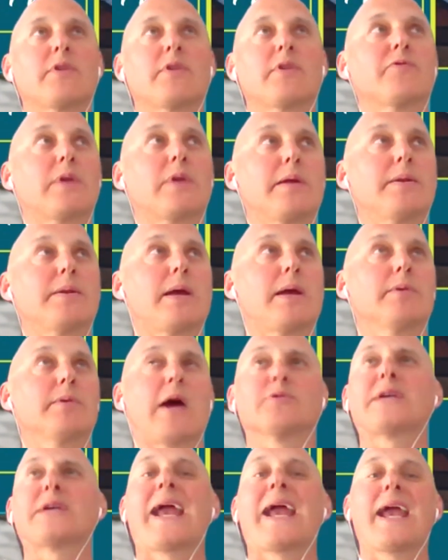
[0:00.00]
enabling. I
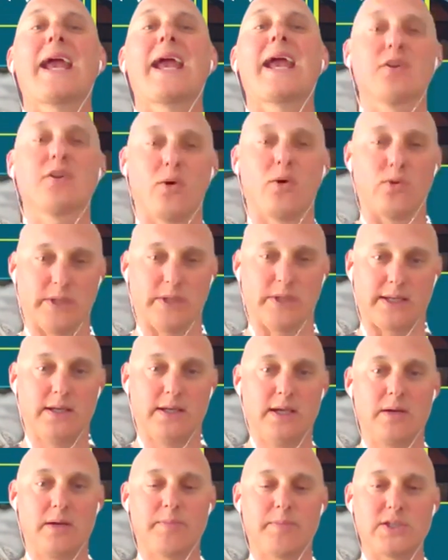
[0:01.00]
was hand holding
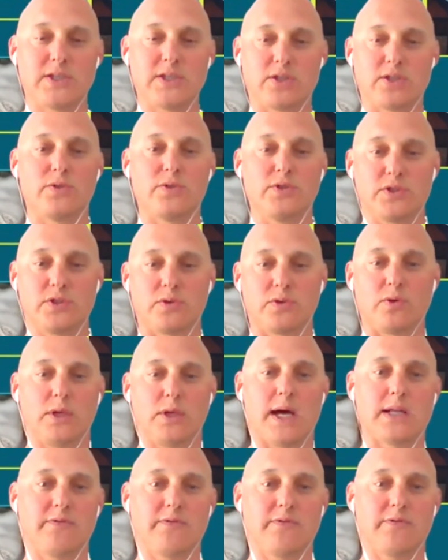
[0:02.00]
my students through a
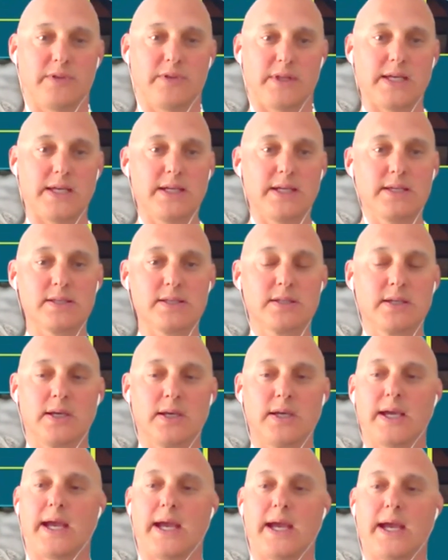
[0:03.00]
lot of things,
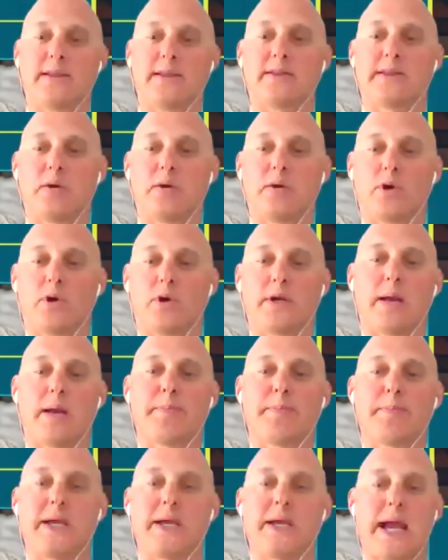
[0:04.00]
and that they weren't
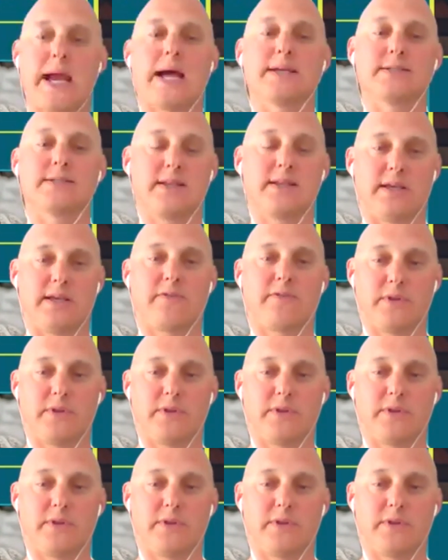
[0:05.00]
being asked to think for